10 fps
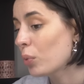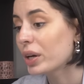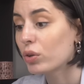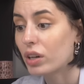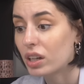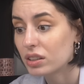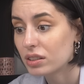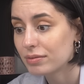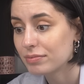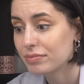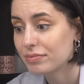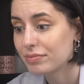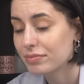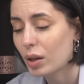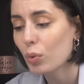We couldn't.
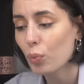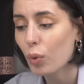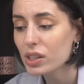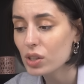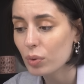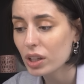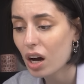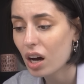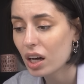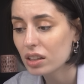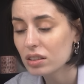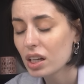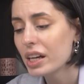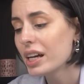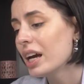What's going on?
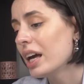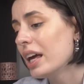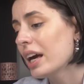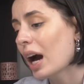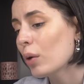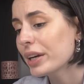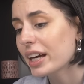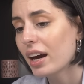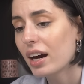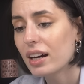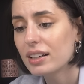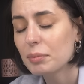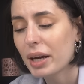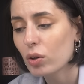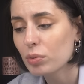How we
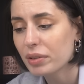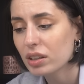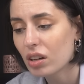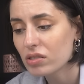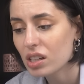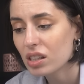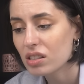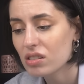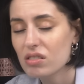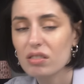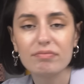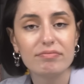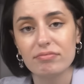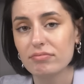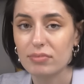can make all prognosis?
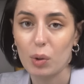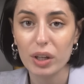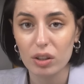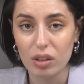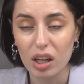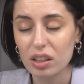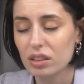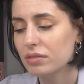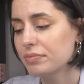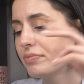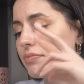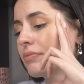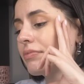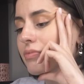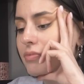We couldn't.
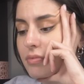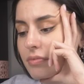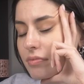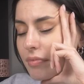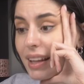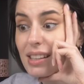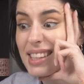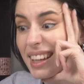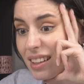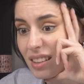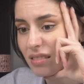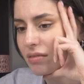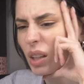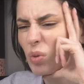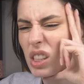That's it.
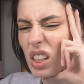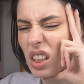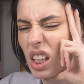That was the